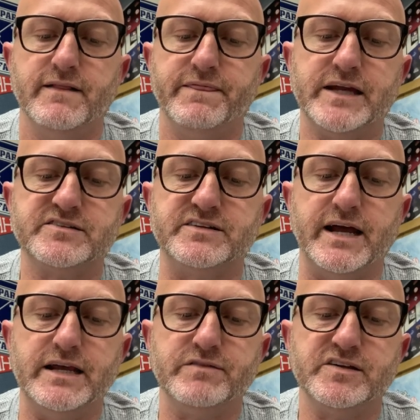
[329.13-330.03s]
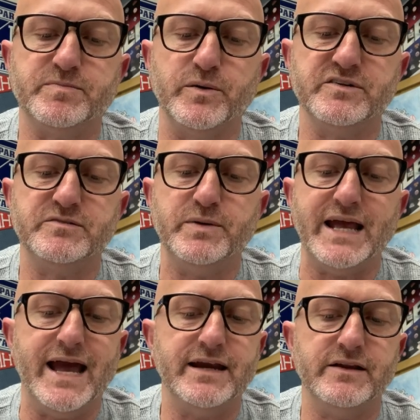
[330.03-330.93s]
That's not even supposed to
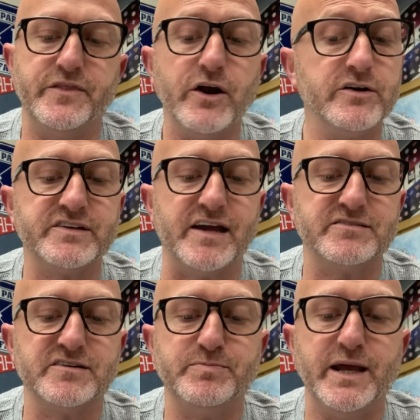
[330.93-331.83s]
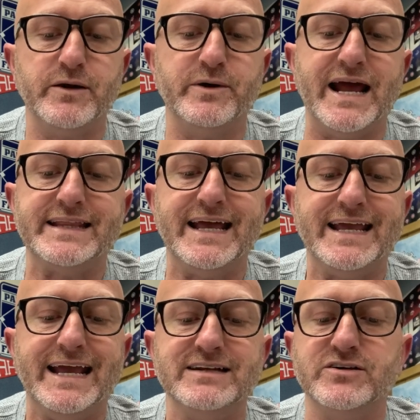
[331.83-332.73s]
be, and there's not supposed to be anyone at that
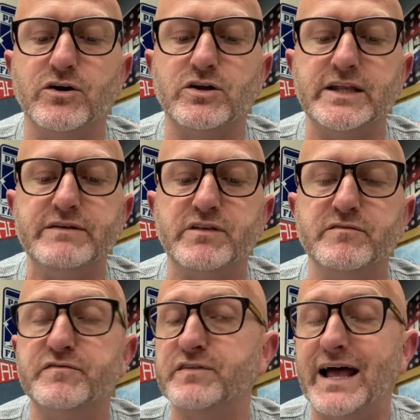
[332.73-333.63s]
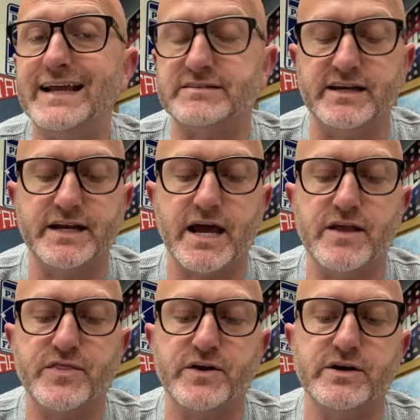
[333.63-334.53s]
gate until Cleveland flight at
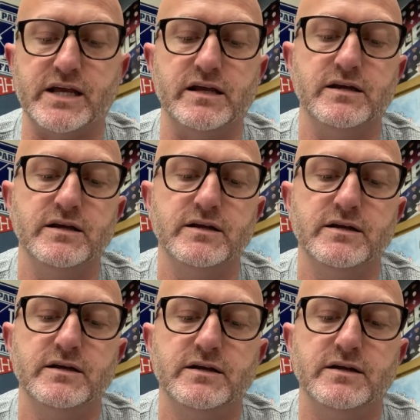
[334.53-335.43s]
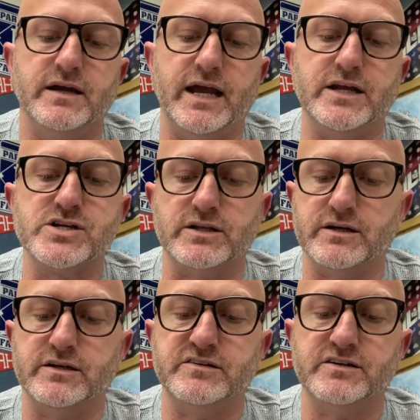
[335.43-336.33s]
9:30.
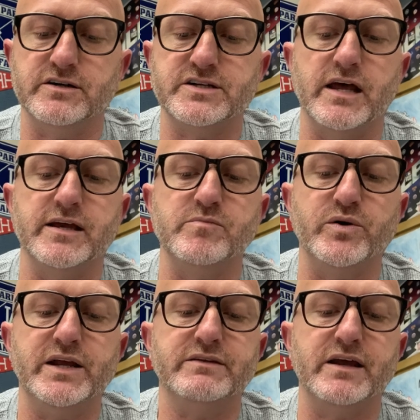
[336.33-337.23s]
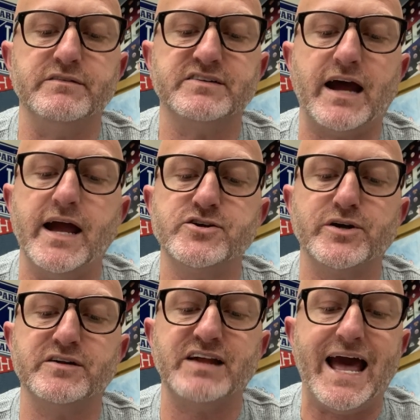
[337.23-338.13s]
Angela considered telling Monique that if
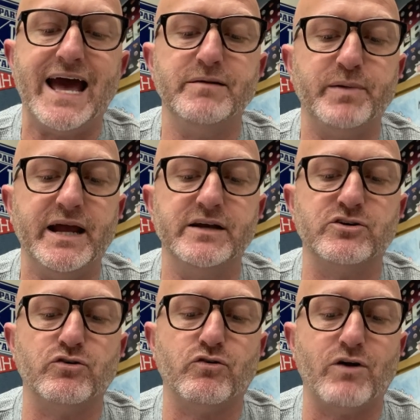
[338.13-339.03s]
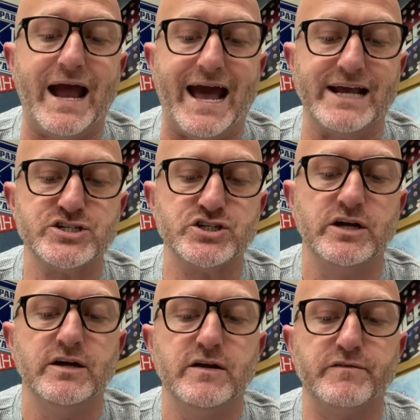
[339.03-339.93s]
SkyTrails had banned crash
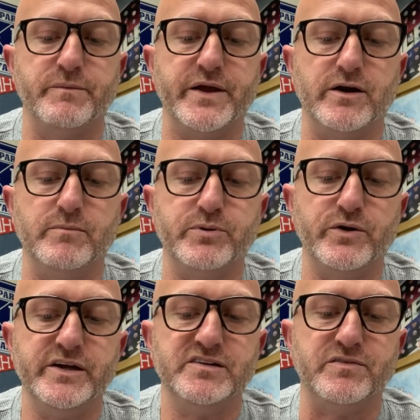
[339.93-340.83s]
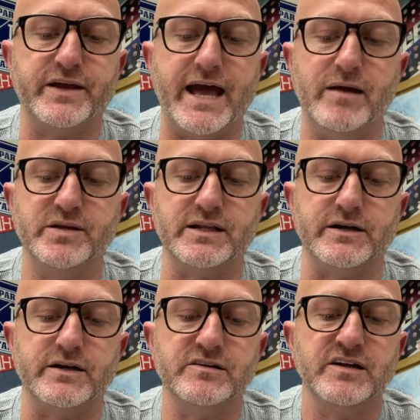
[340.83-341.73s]
from their employees'
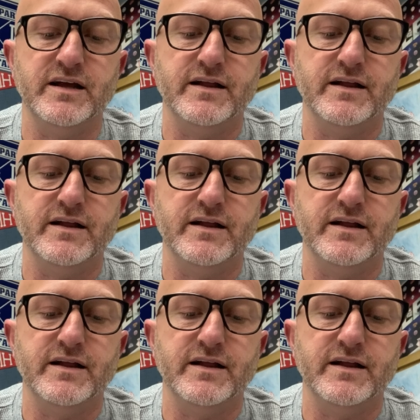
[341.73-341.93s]
vocabularies,